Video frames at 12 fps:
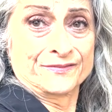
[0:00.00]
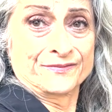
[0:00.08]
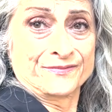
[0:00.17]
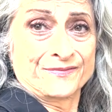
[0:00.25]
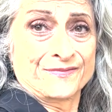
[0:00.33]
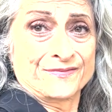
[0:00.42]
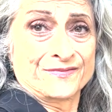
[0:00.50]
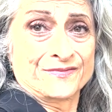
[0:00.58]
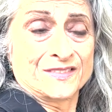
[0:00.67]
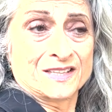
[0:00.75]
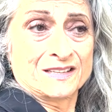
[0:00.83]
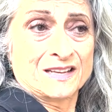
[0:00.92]
Like what?
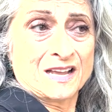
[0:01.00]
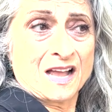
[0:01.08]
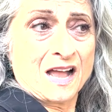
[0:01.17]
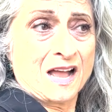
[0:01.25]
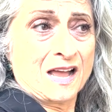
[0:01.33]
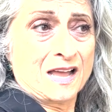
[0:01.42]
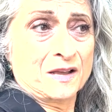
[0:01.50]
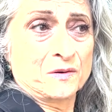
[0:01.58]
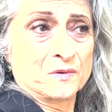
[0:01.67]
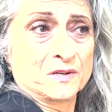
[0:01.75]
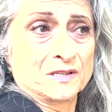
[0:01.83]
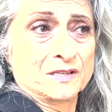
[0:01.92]
I
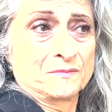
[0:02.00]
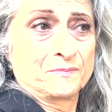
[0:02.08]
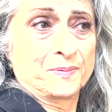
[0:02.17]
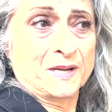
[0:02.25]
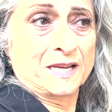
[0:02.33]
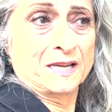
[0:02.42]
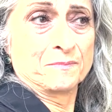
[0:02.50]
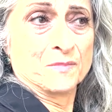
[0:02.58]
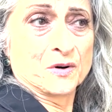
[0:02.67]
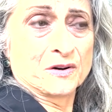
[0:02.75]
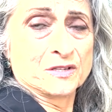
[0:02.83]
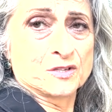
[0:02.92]
would be
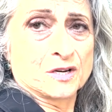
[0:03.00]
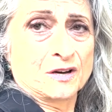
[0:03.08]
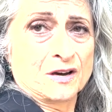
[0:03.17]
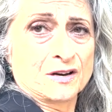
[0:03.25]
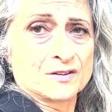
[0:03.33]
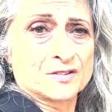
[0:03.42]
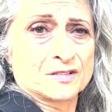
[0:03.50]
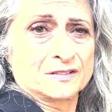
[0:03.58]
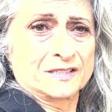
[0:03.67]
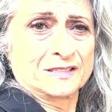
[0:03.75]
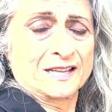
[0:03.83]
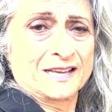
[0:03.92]
more in charge
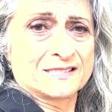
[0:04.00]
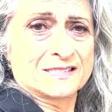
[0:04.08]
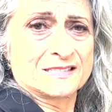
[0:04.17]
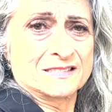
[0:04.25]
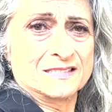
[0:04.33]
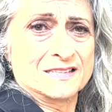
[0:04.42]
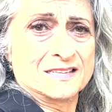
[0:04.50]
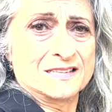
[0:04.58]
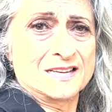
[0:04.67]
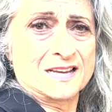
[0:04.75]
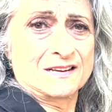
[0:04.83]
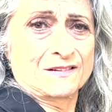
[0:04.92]
and less
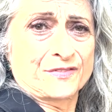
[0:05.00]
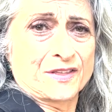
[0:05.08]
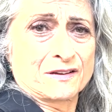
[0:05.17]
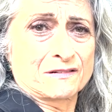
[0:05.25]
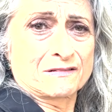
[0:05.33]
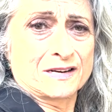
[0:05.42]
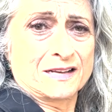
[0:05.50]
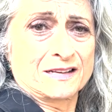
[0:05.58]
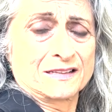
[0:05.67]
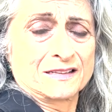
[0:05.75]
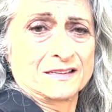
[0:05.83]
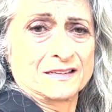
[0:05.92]
need of their uh,
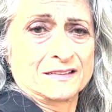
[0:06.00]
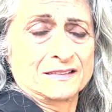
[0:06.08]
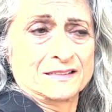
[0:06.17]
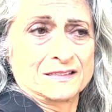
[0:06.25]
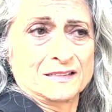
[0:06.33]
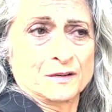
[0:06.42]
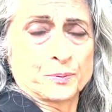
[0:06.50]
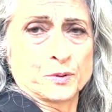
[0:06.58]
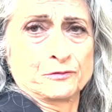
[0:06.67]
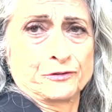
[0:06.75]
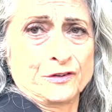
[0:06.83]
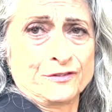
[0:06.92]

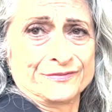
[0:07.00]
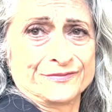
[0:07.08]
approval.